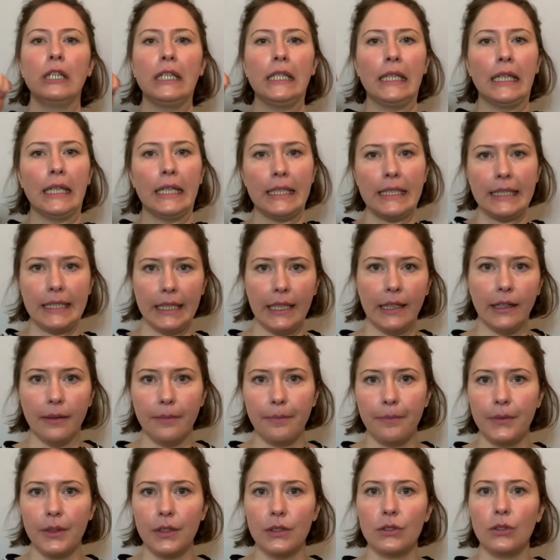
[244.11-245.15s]
an idea.
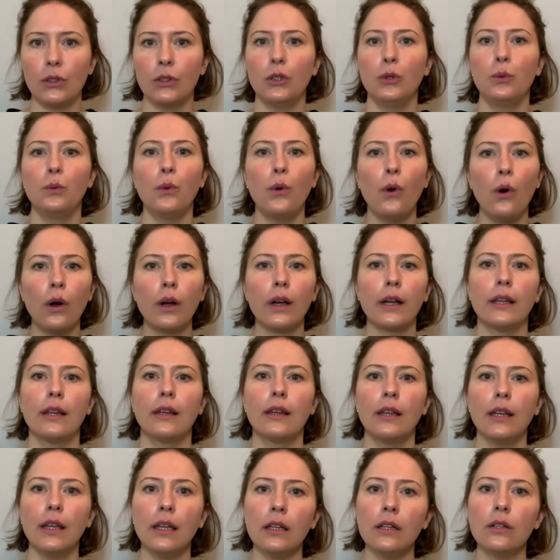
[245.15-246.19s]
So you walk and
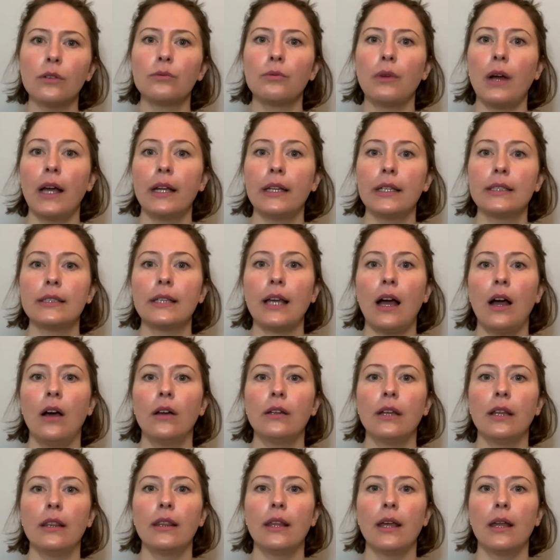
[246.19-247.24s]
think, write it
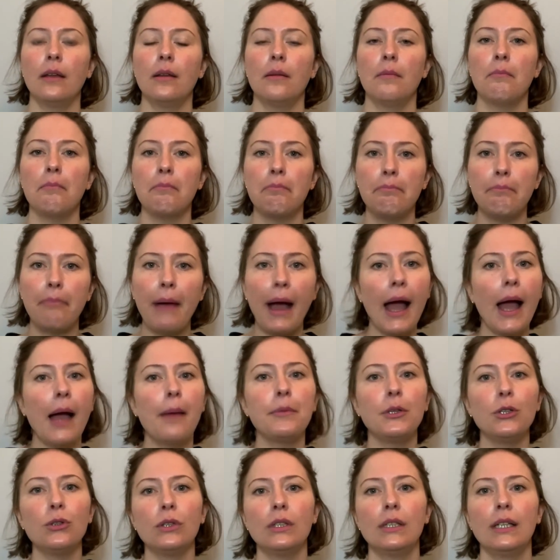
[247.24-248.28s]
down, and then
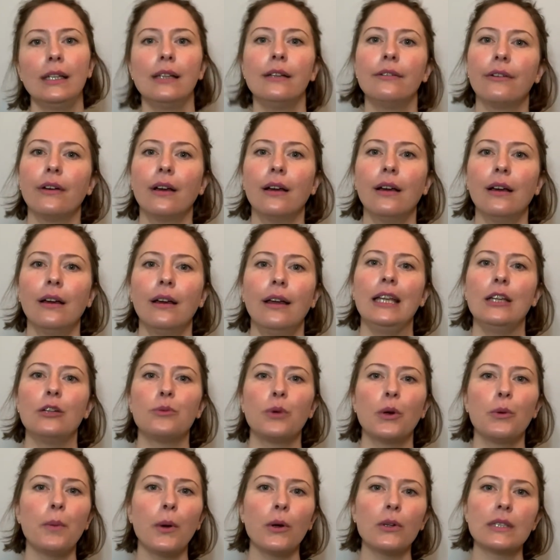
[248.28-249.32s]
bam, you deliver. In a
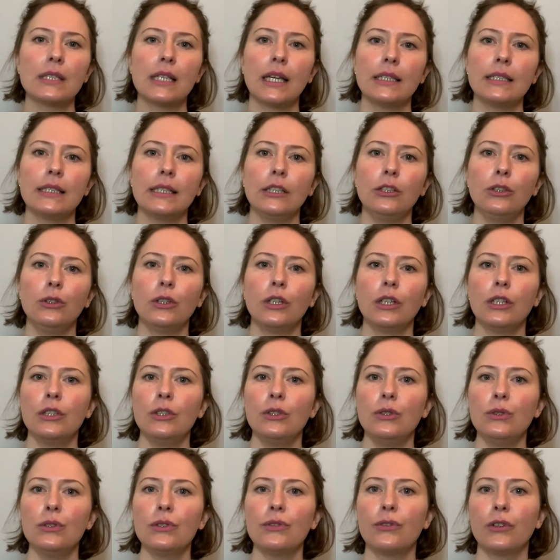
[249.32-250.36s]
remote setting, you can
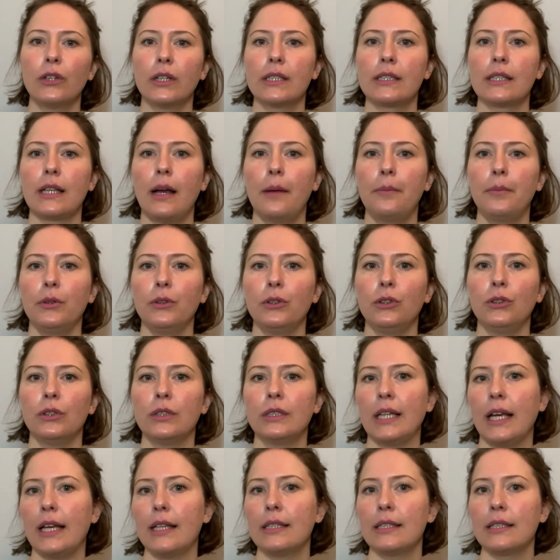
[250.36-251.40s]
use, for example, your
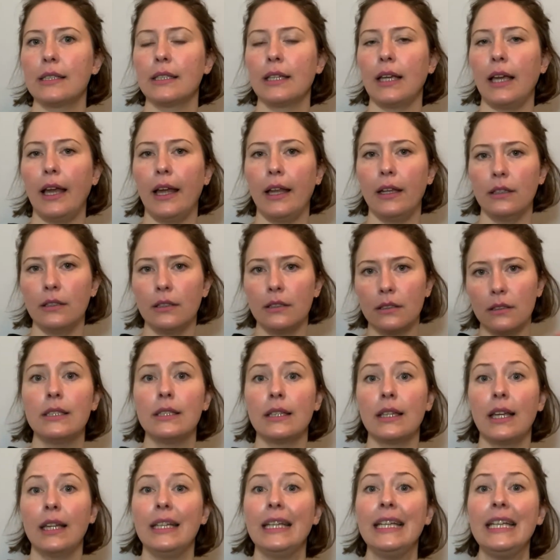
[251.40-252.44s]
desk, and
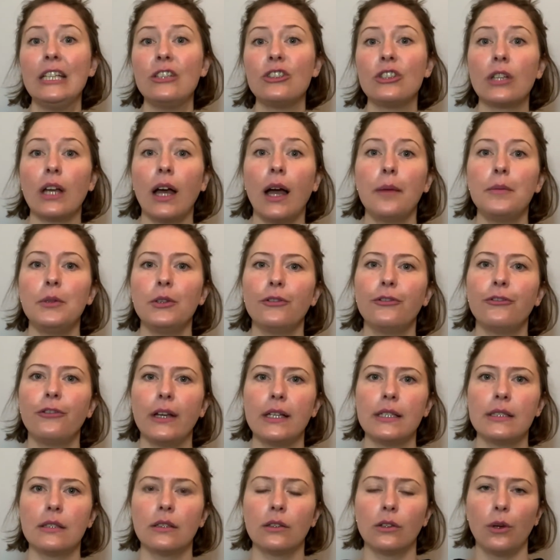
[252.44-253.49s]
then each time you
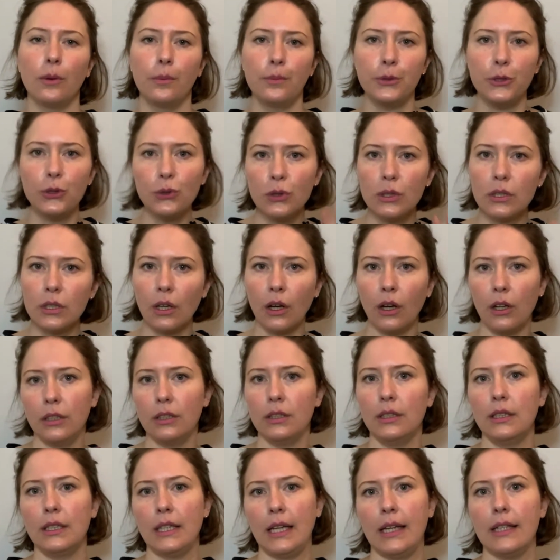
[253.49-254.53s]
face the computer on
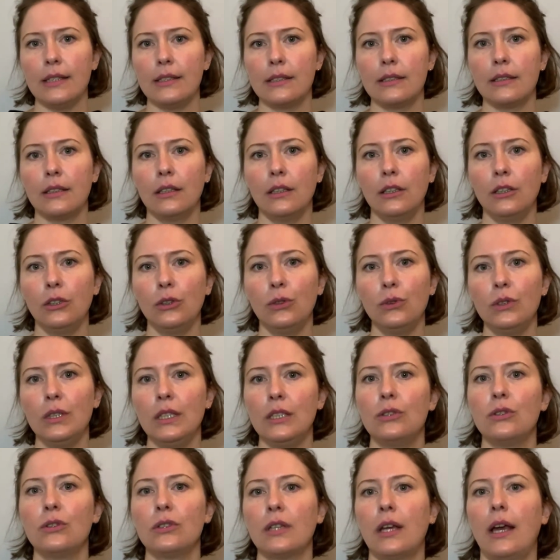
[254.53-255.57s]
the desk, you
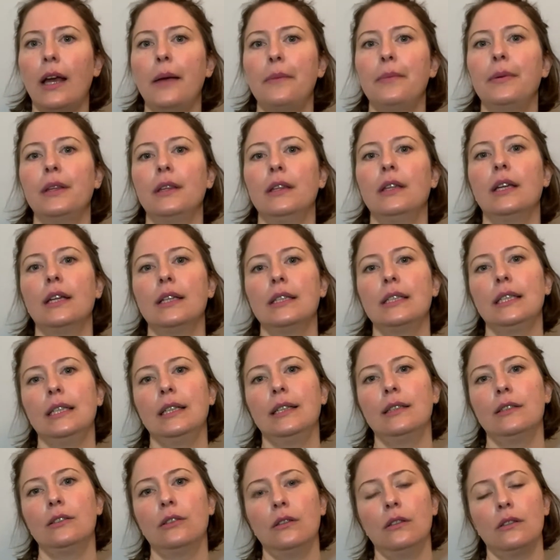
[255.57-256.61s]
need to type in the idea
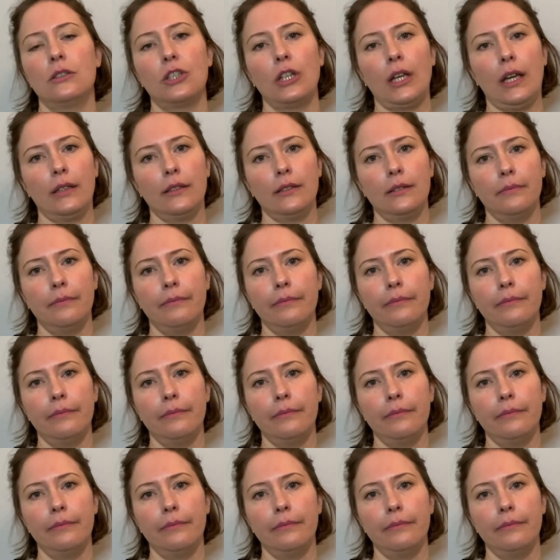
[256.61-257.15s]
into the chat.